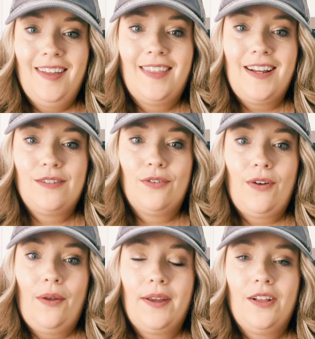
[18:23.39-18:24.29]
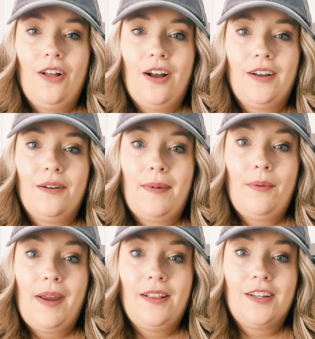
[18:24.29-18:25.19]
Thanks for following along my
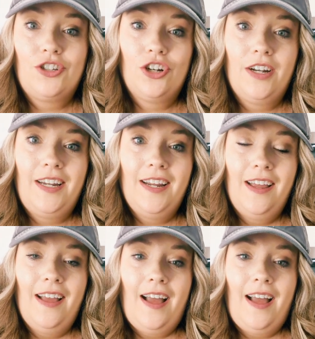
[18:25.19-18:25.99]
weight loss journey.